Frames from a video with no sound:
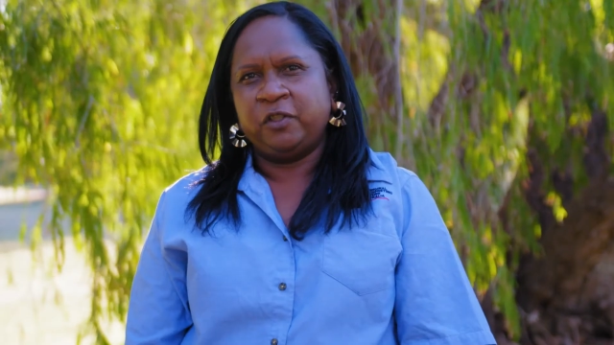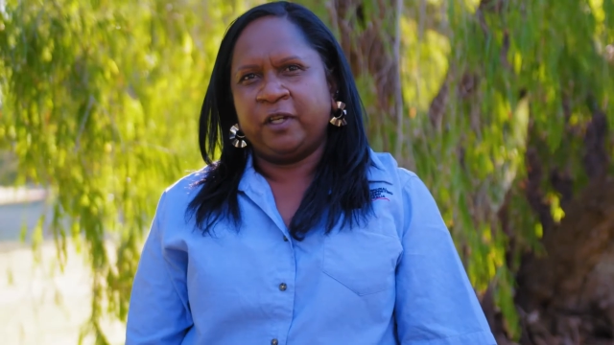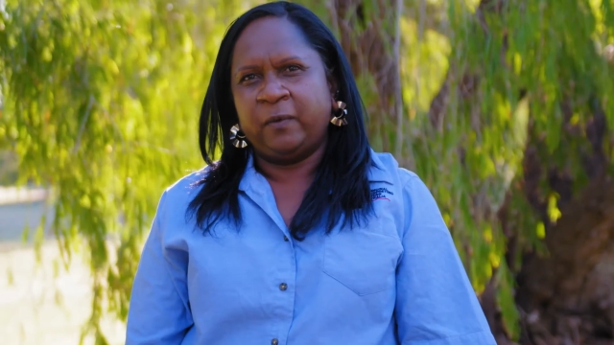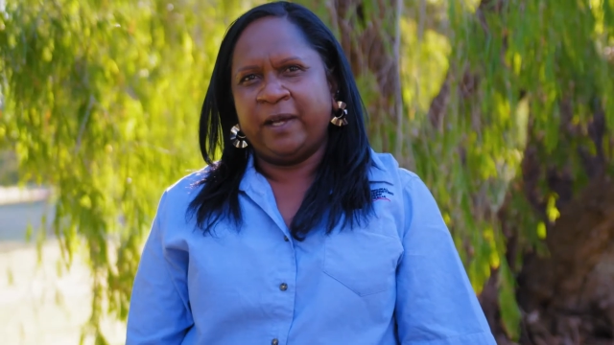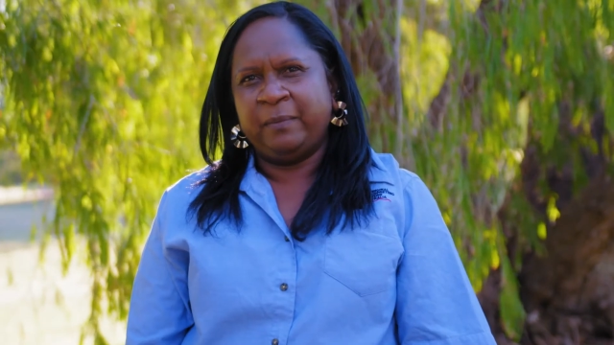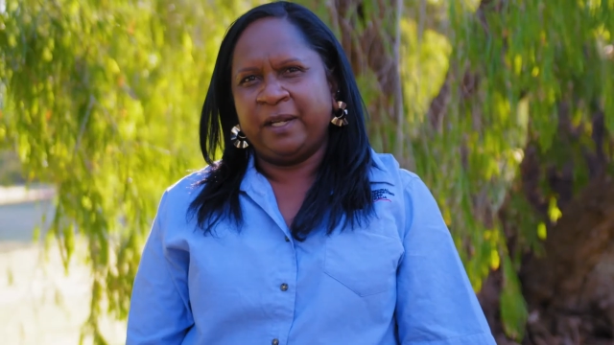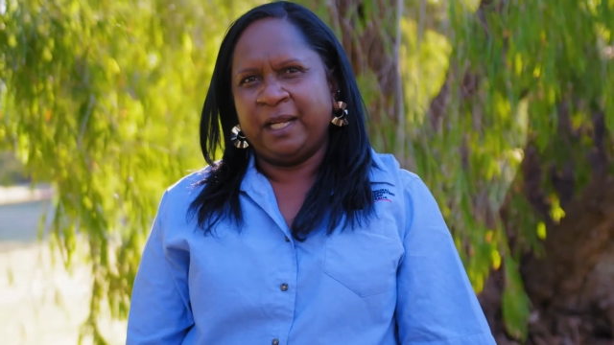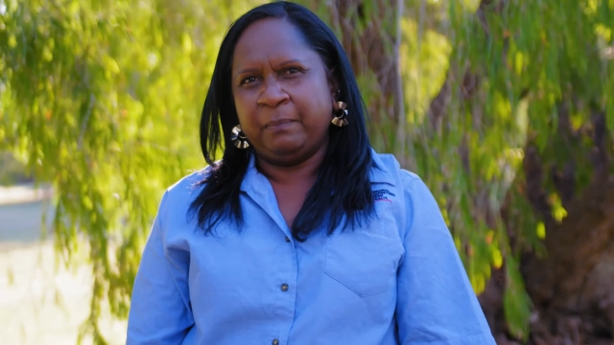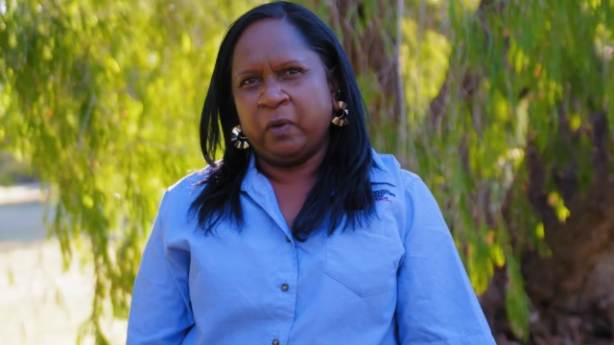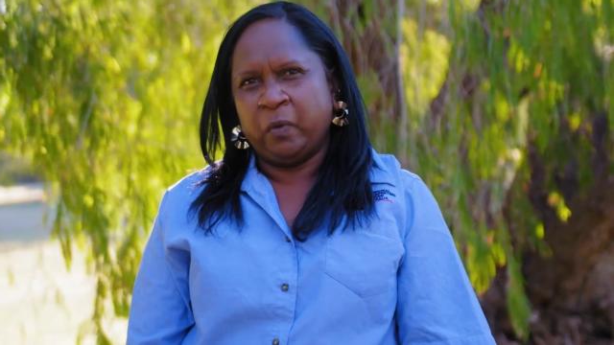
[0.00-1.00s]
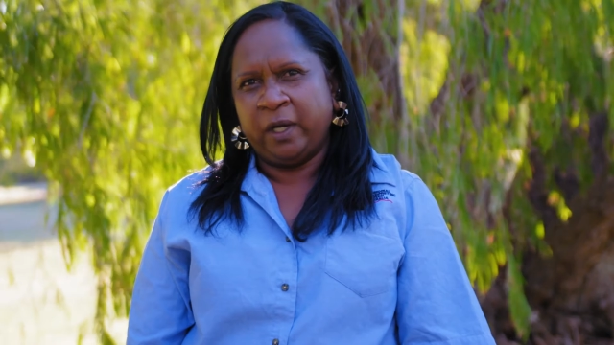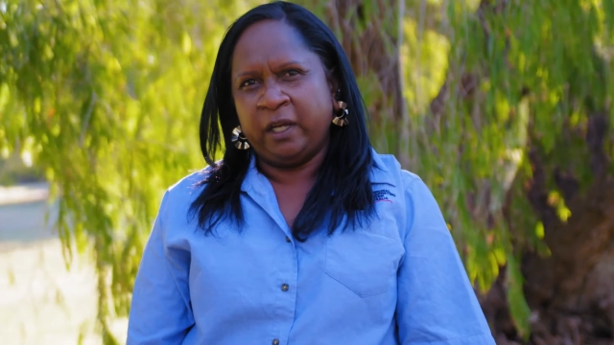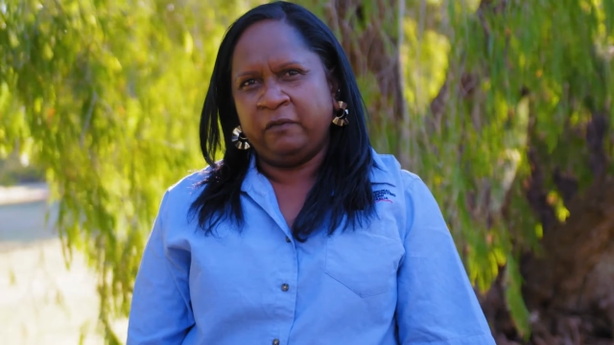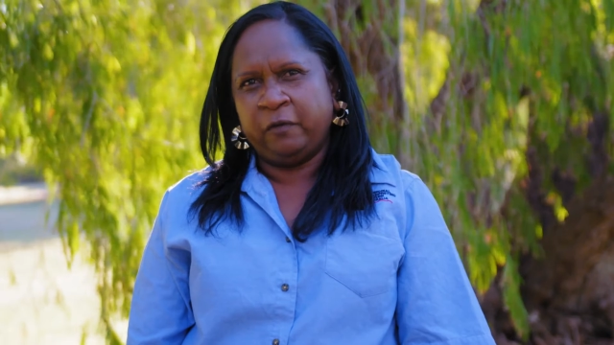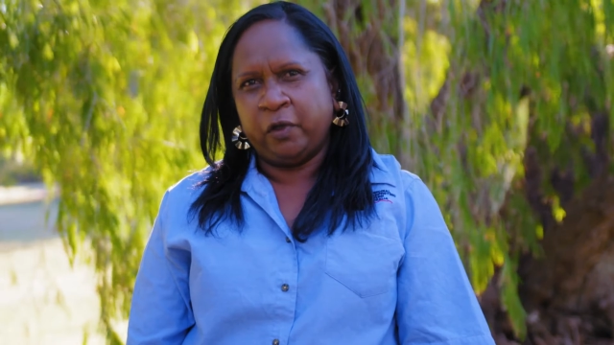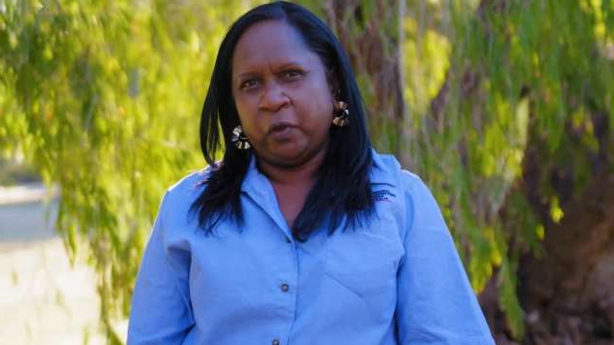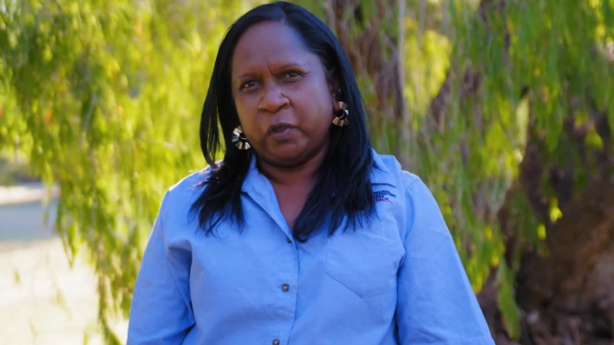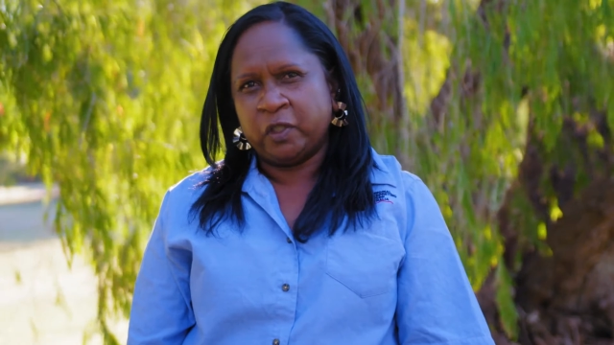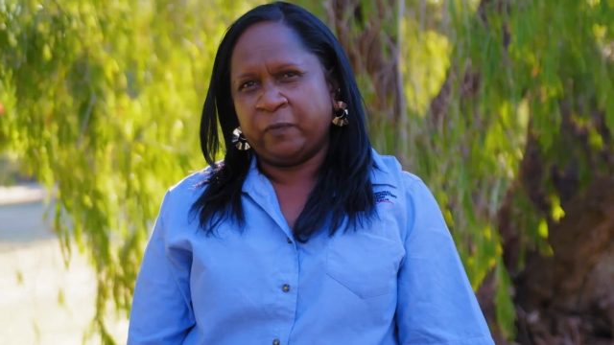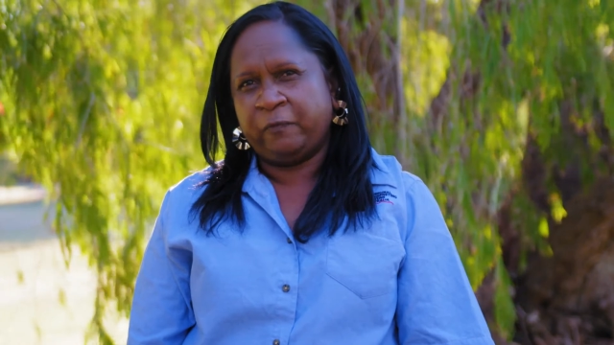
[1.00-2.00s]
you gotta write them that number 1 for
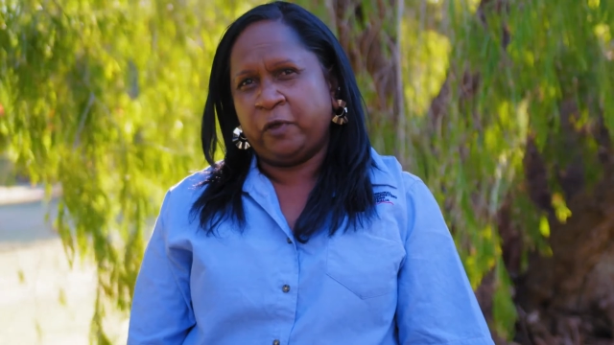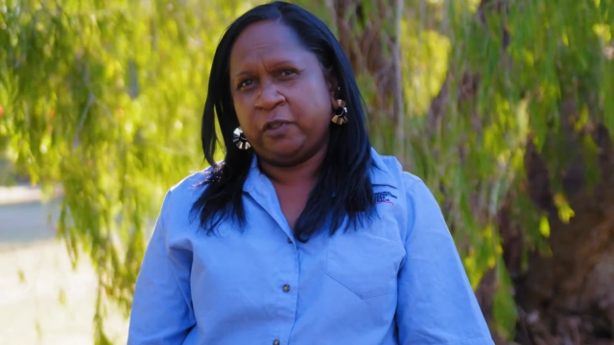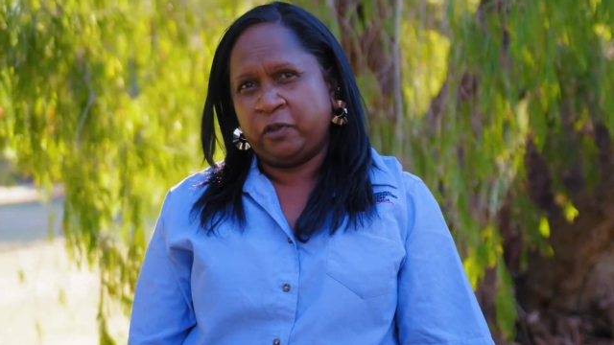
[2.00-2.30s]
yours first